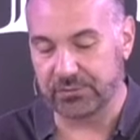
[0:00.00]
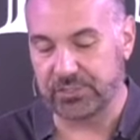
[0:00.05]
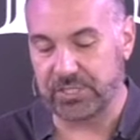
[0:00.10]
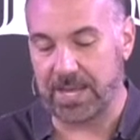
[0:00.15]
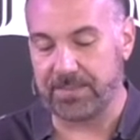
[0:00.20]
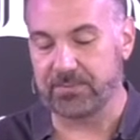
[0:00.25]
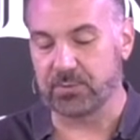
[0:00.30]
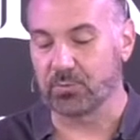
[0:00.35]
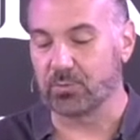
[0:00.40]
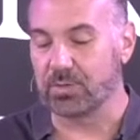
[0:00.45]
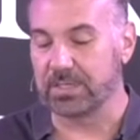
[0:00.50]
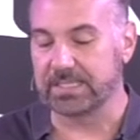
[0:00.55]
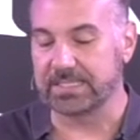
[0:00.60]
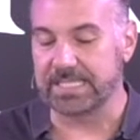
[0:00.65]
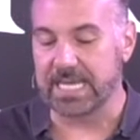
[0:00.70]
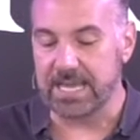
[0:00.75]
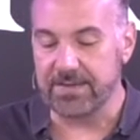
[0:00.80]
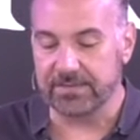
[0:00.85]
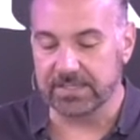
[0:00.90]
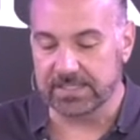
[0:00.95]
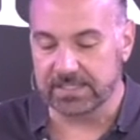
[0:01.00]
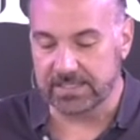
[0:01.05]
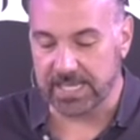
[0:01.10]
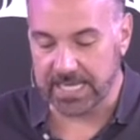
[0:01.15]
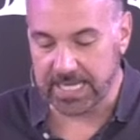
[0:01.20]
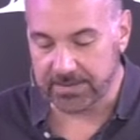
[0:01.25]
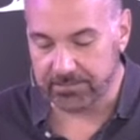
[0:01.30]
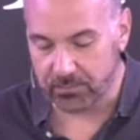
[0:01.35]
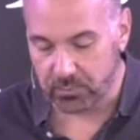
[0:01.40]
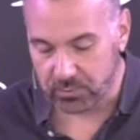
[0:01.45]
chapter 1, David's
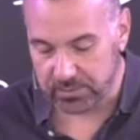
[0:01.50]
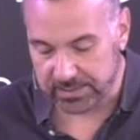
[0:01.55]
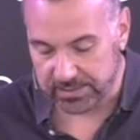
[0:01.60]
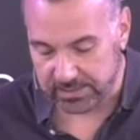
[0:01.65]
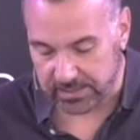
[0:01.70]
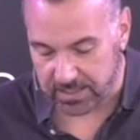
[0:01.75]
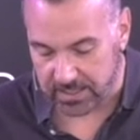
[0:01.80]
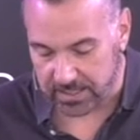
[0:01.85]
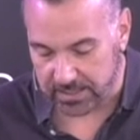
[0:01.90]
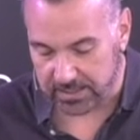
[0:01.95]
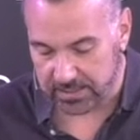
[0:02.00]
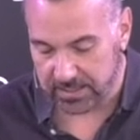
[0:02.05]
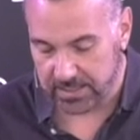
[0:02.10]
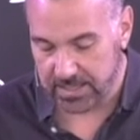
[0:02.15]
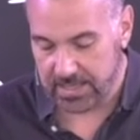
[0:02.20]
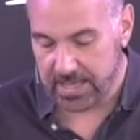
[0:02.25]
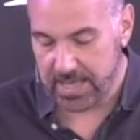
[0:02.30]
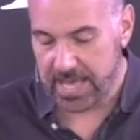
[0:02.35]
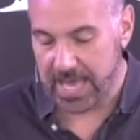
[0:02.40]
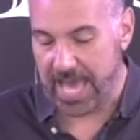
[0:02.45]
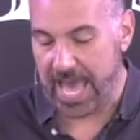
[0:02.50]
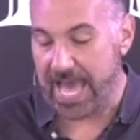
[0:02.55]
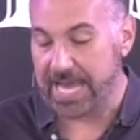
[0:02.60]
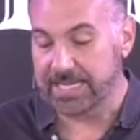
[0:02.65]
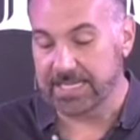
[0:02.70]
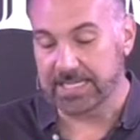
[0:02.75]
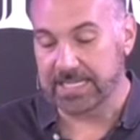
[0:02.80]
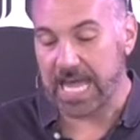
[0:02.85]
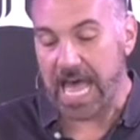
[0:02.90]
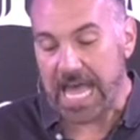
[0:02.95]
second-born son,
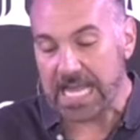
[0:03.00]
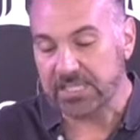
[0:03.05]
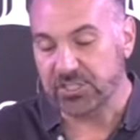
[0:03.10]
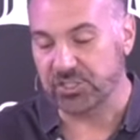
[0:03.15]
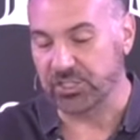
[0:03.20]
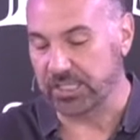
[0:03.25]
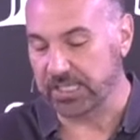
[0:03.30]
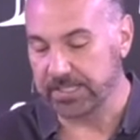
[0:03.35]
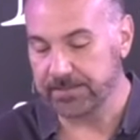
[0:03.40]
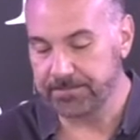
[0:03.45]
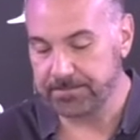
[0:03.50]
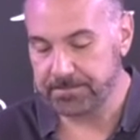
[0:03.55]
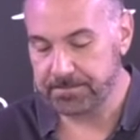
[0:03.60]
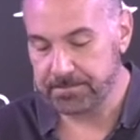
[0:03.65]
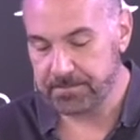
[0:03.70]
Adonijah,